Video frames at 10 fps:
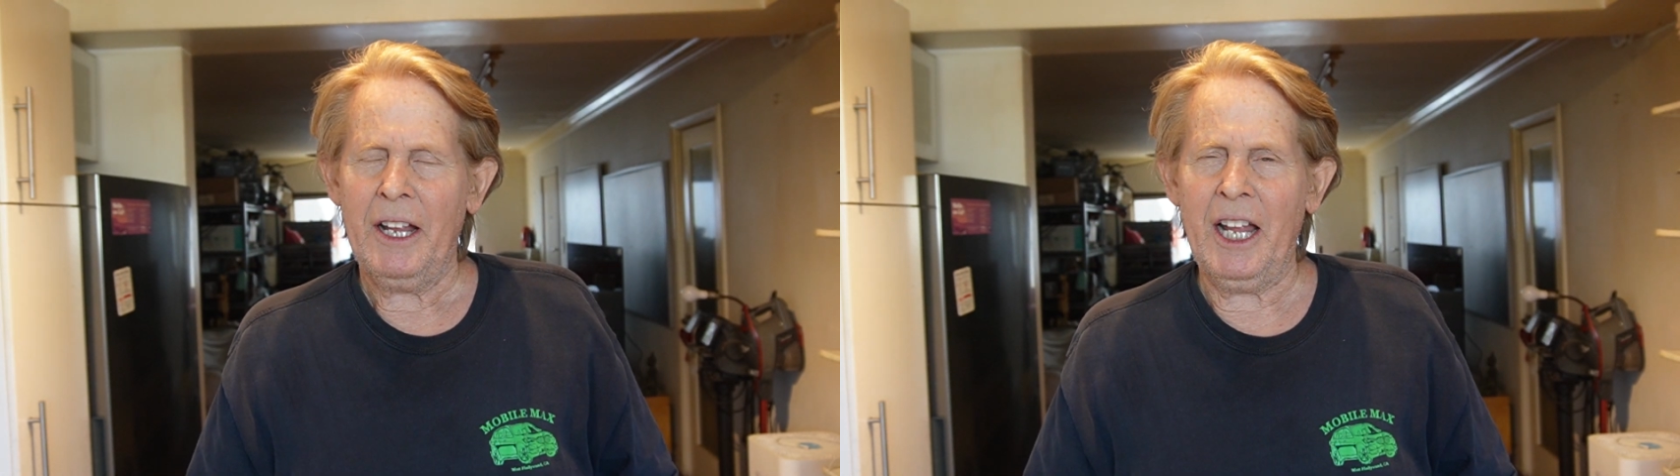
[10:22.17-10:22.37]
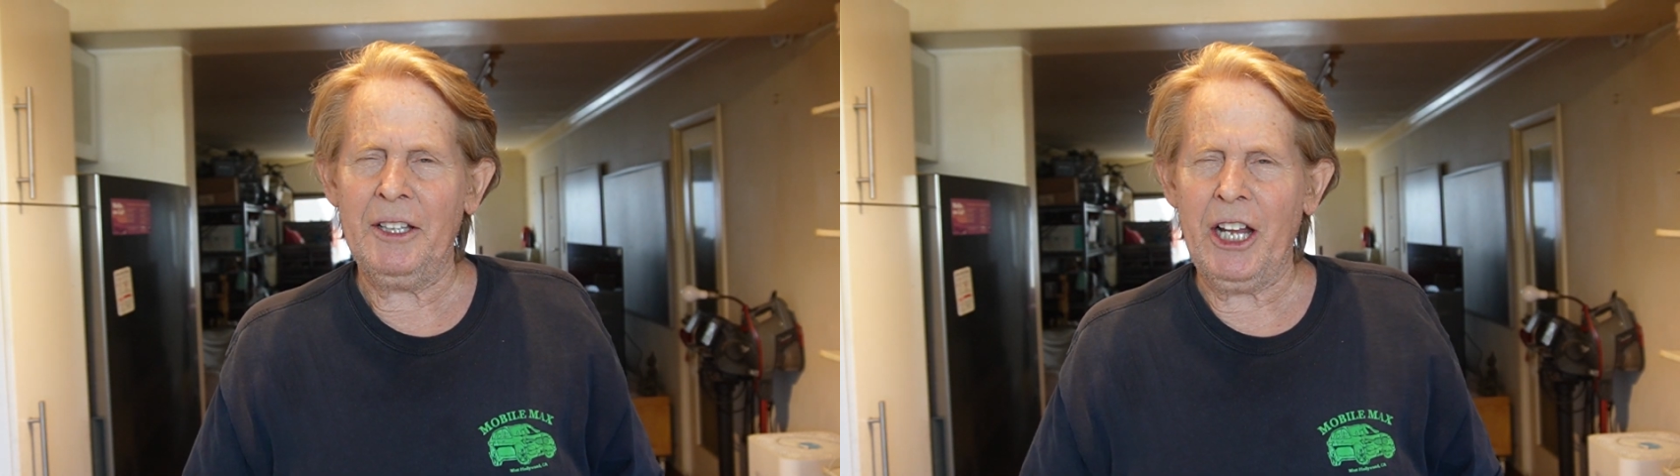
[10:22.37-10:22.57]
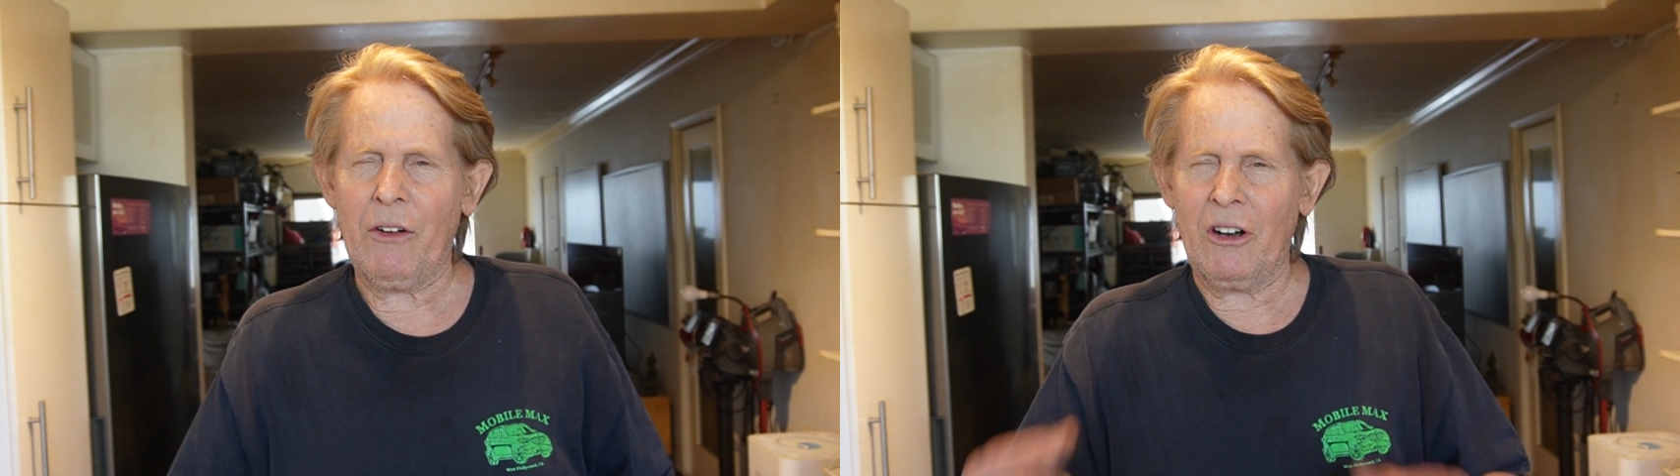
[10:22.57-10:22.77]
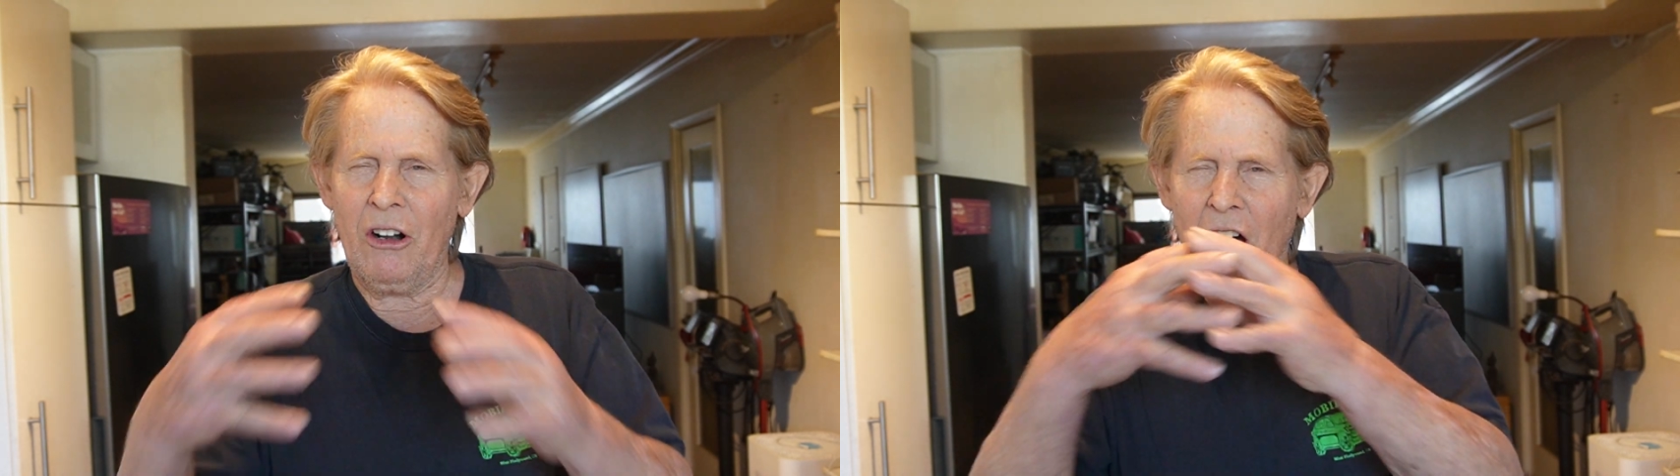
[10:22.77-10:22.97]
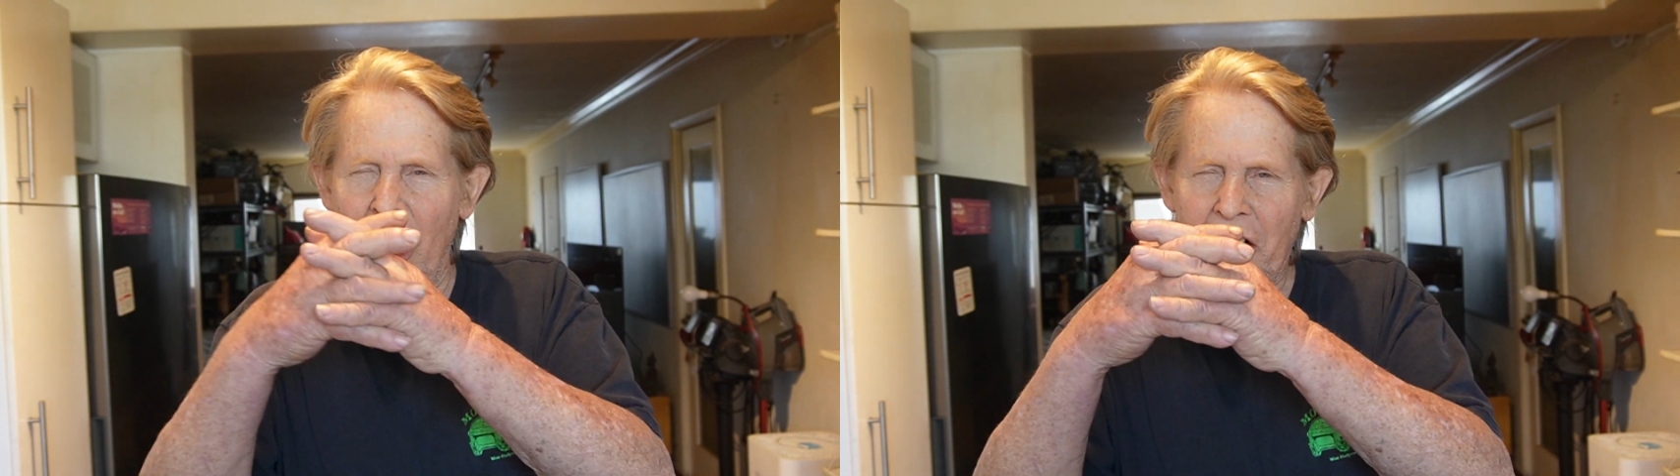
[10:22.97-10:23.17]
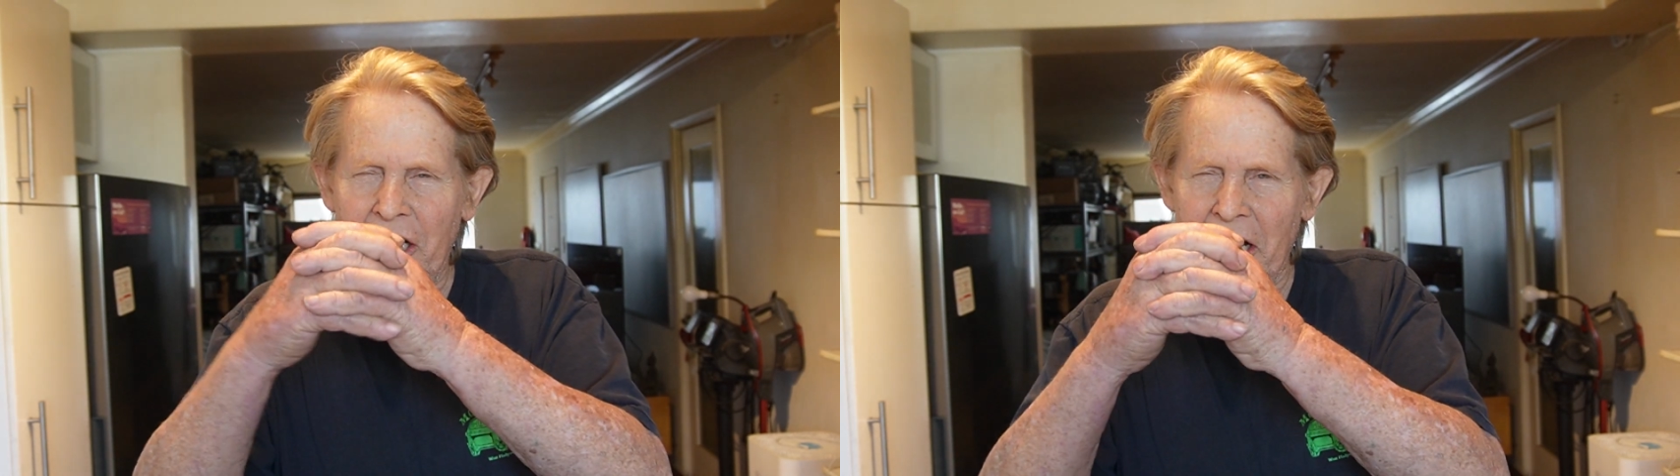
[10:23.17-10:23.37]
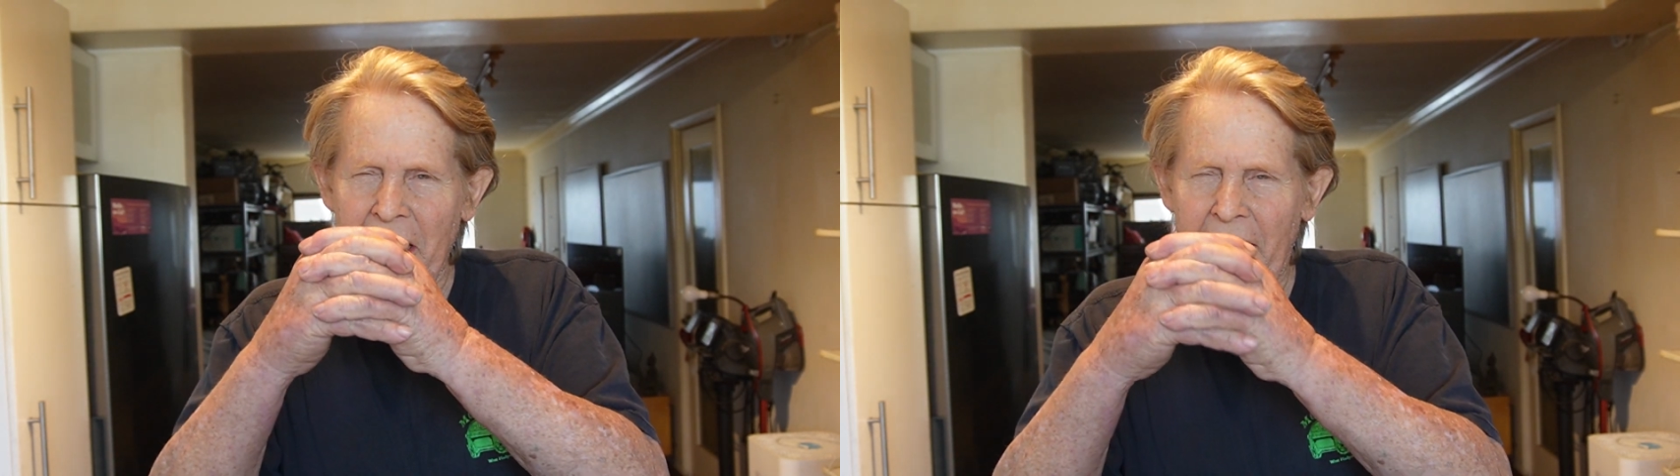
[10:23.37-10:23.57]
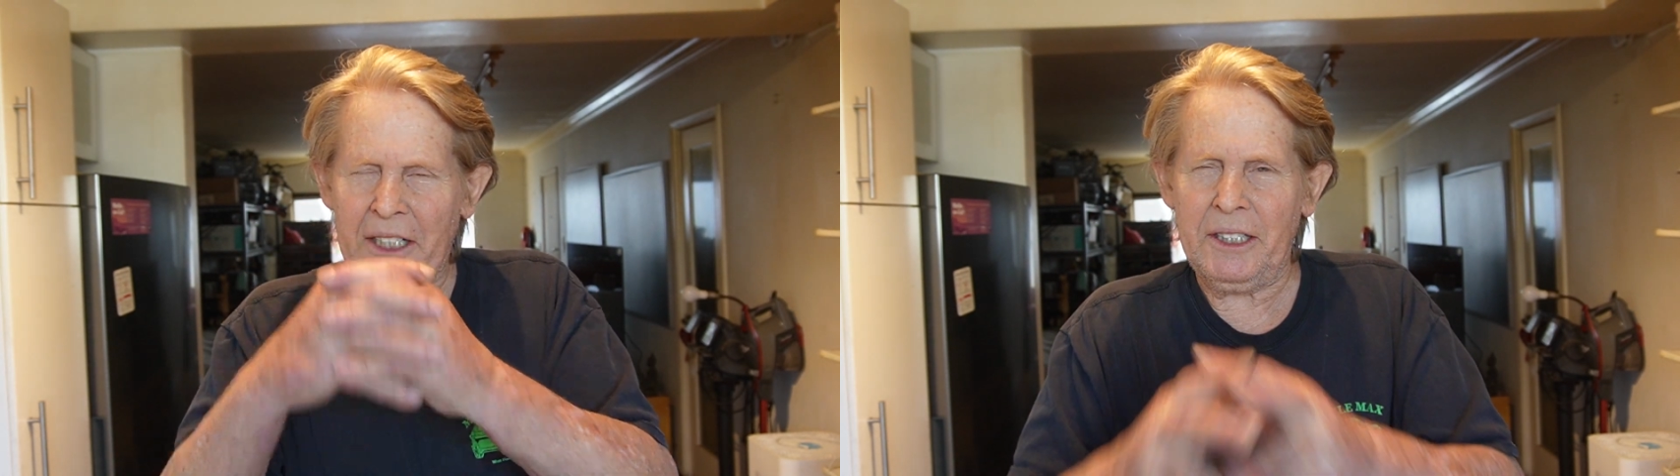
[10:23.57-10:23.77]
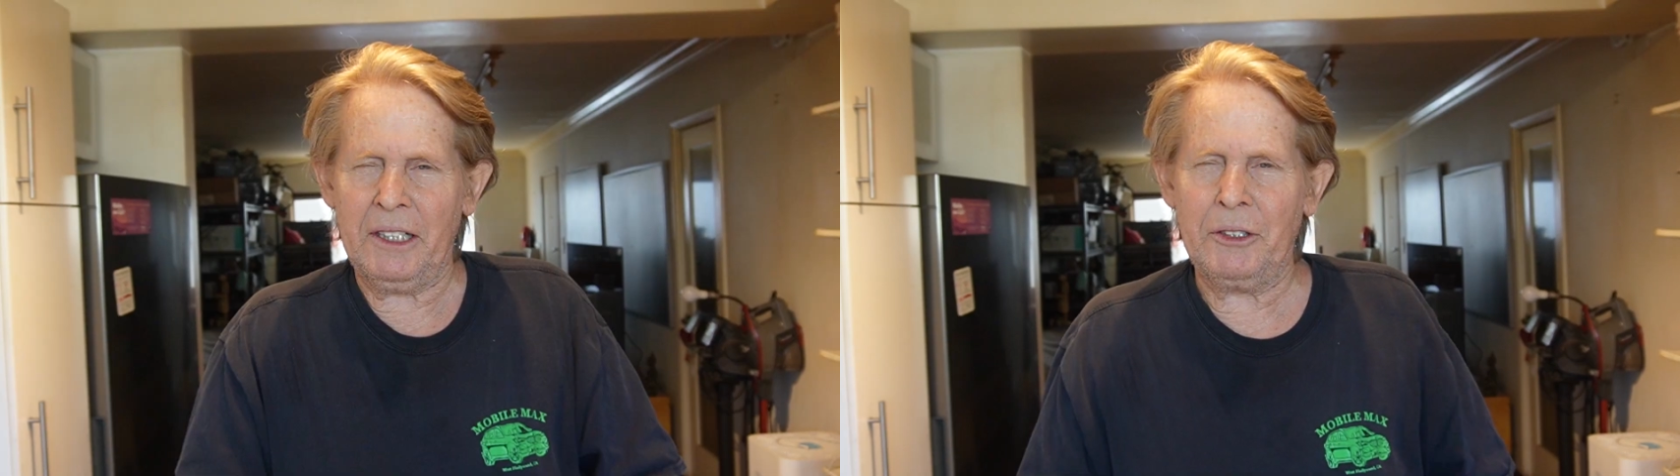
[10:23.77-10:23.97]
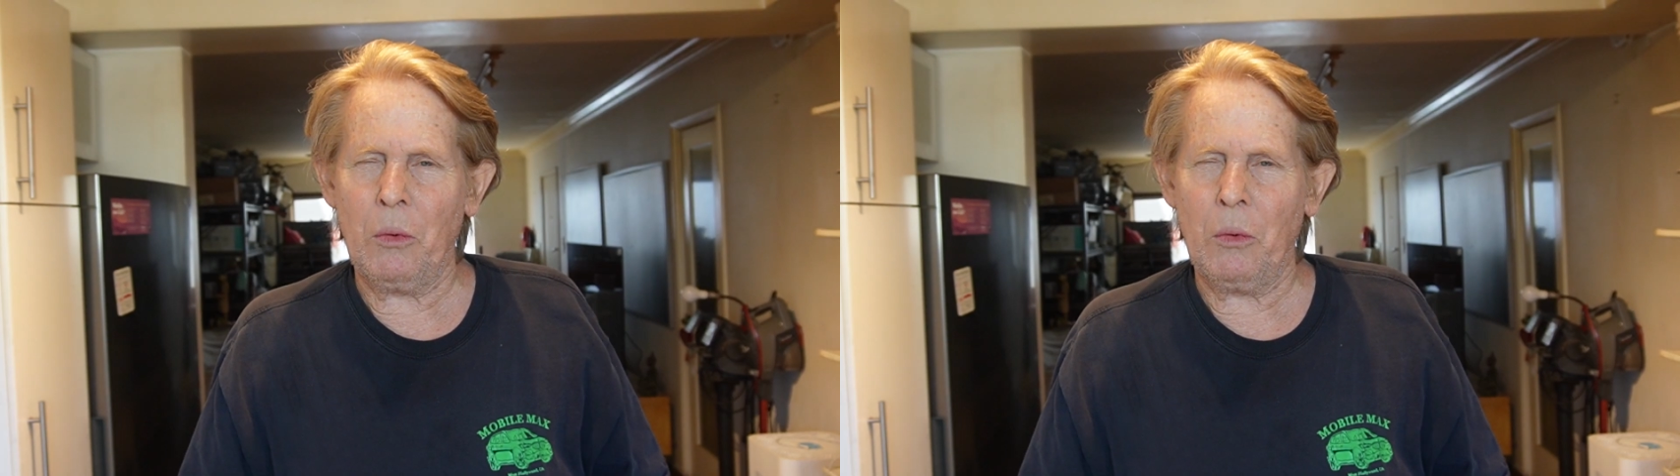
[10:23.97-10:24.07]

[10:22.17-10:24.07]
and they are all connected